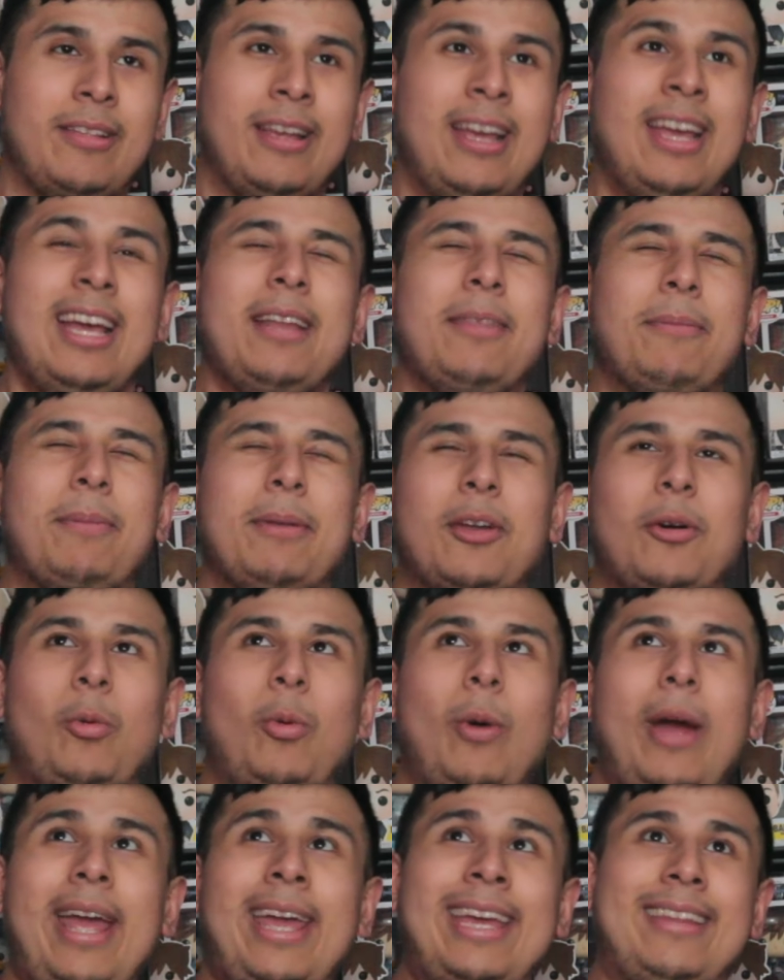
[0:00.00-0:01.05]
And the
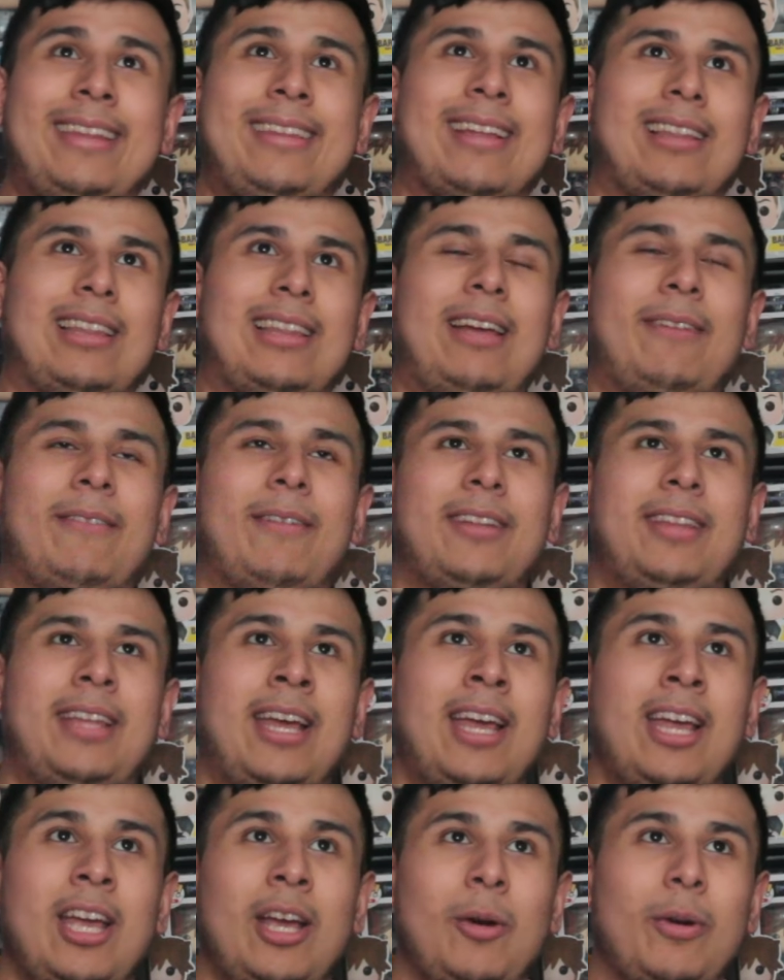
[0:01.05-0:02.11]
way he delivered
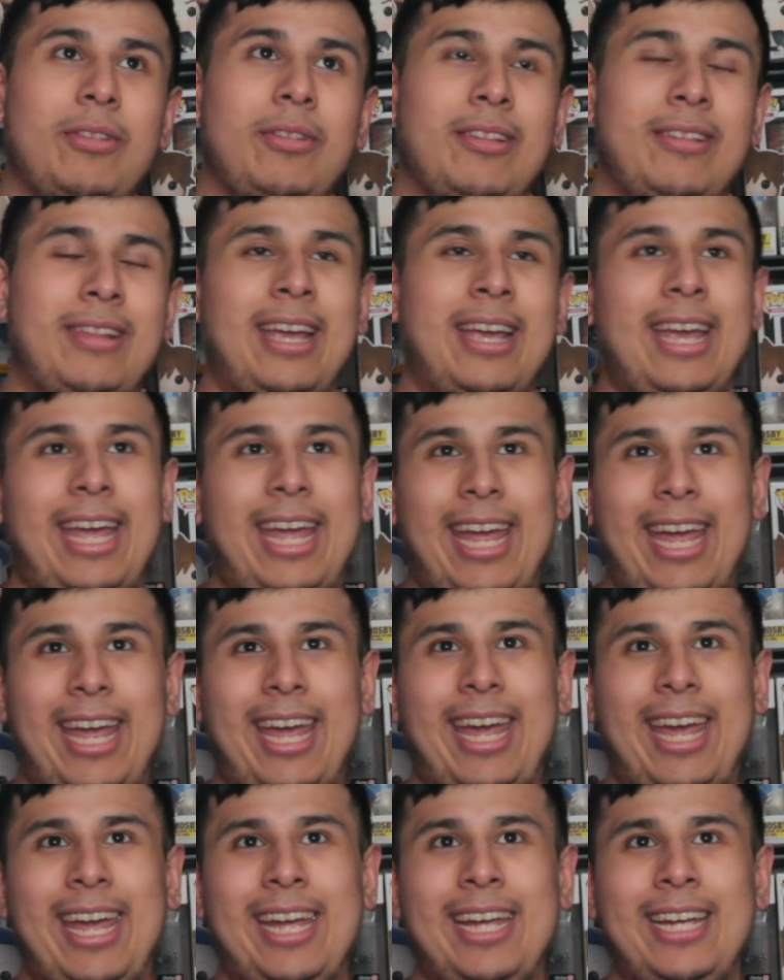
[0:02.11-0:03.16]
it was to say,
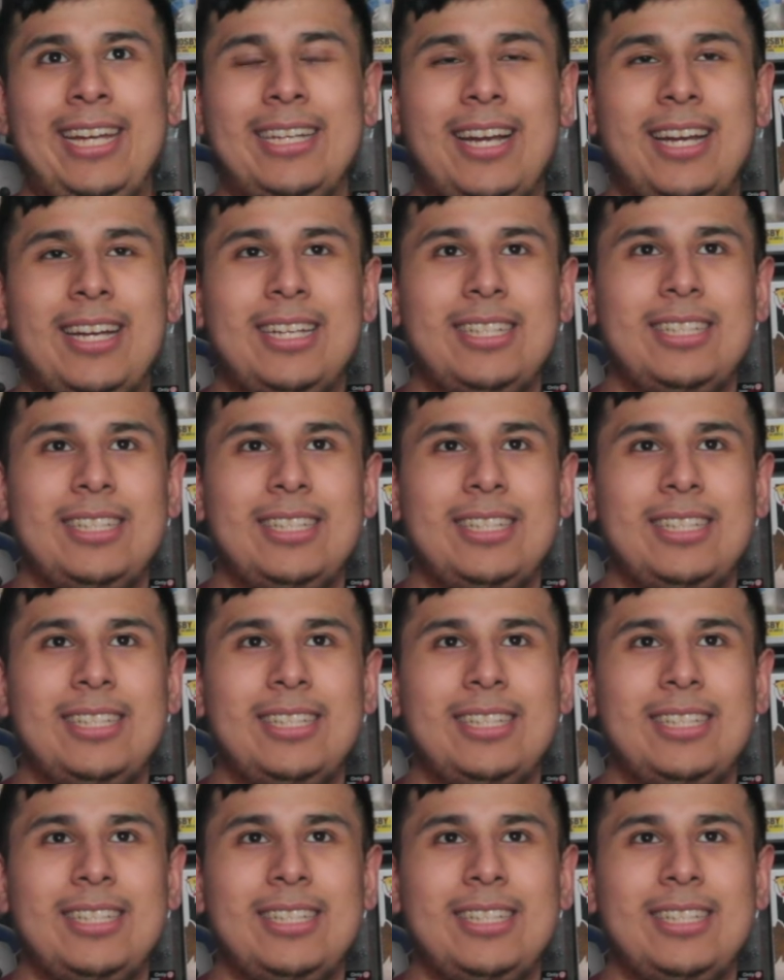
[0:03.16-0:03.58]
hey,